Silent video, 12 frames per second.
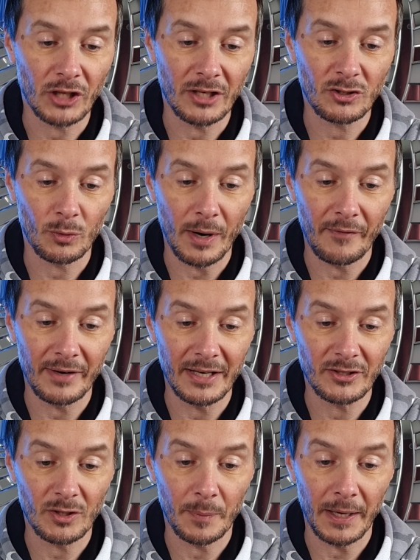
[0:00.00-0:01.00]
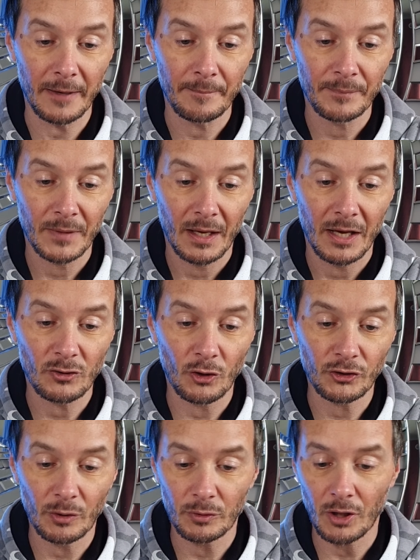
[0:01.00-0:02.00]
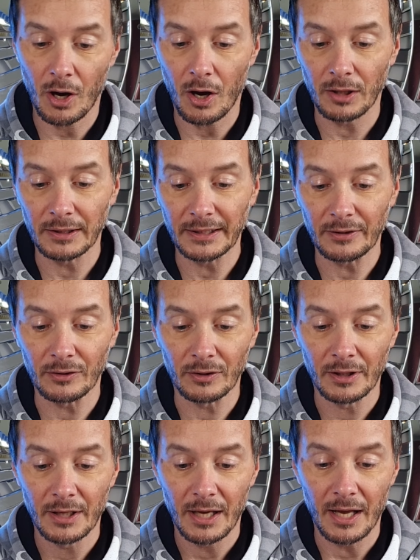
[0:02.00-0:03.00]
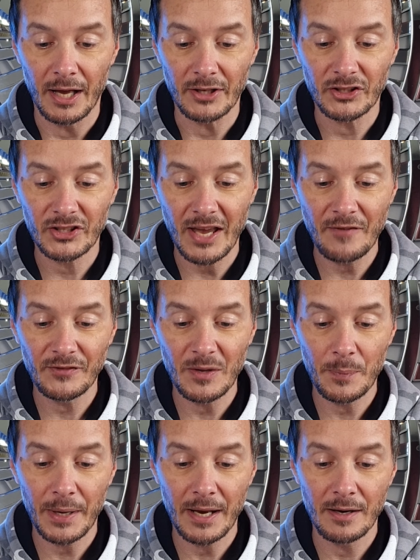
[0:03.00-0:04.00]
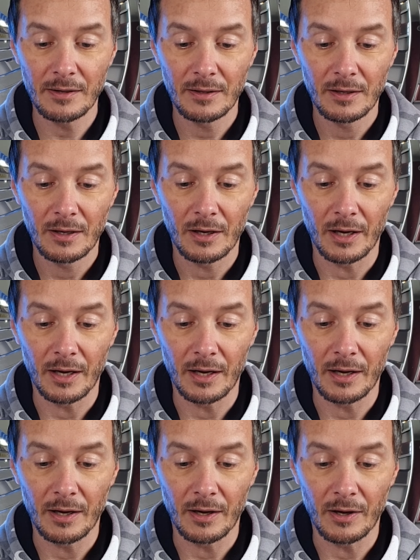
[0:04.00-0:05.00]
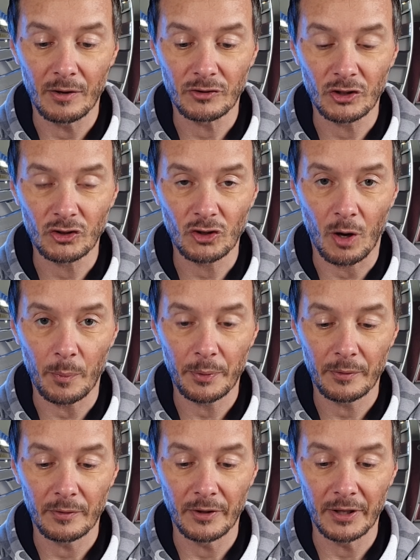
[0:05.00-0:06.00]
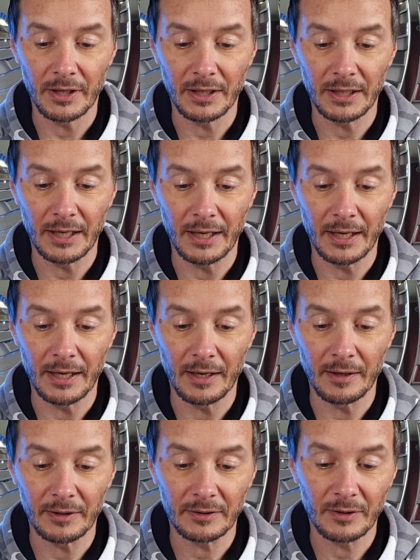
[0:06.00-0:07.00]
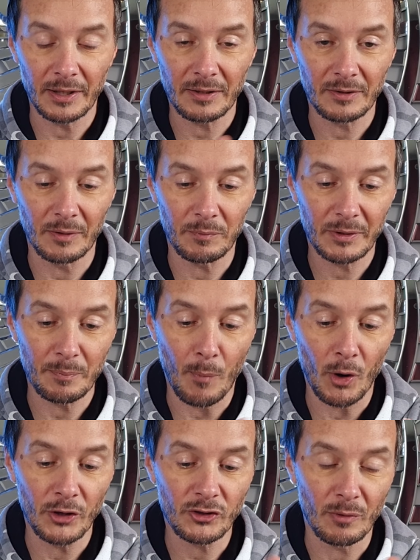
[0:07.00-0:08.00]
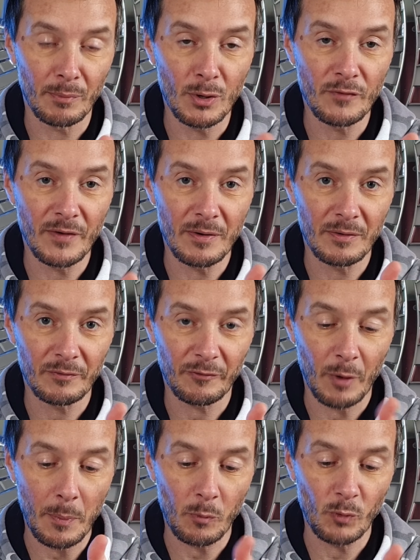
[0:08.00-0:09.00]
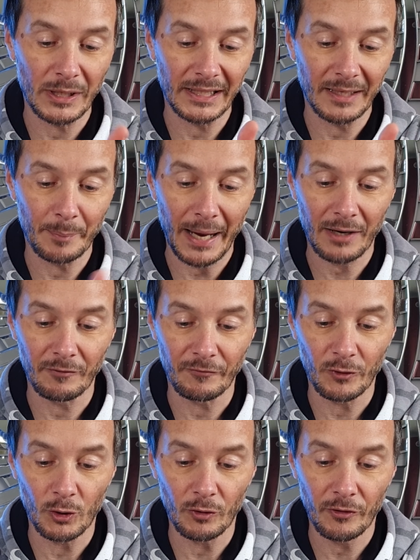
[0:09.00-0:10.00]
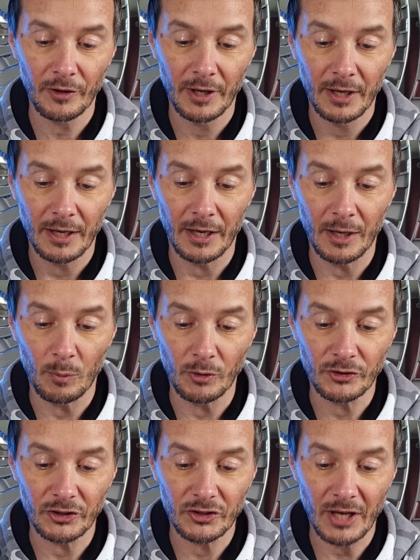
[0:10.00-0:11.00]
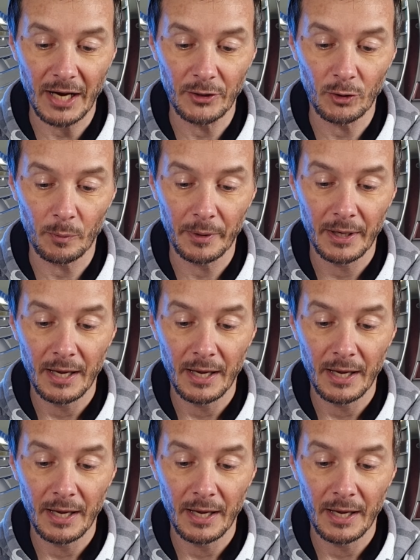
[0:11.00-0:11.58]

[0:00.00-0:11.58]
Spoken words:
it to where it needs to be. It's also got a little safety pin to stop the monitor moving, whittling back and forth once it's tightened up,